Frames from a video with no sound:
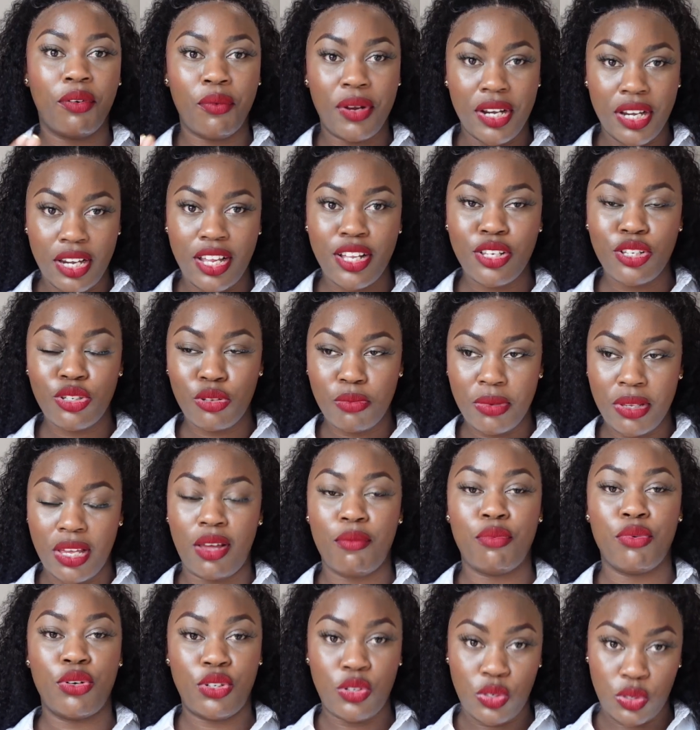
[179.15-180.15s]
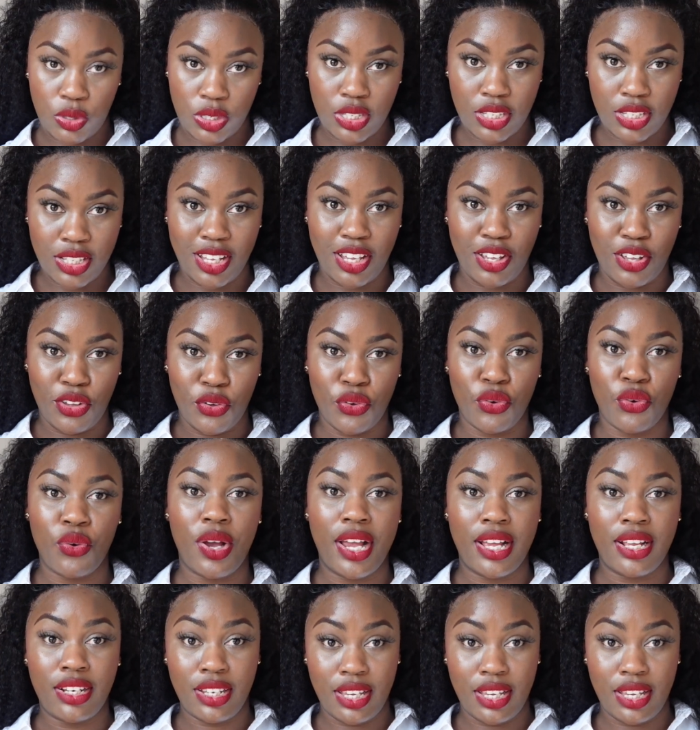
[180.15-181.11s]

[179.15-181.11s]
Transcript: We need to be able to see you and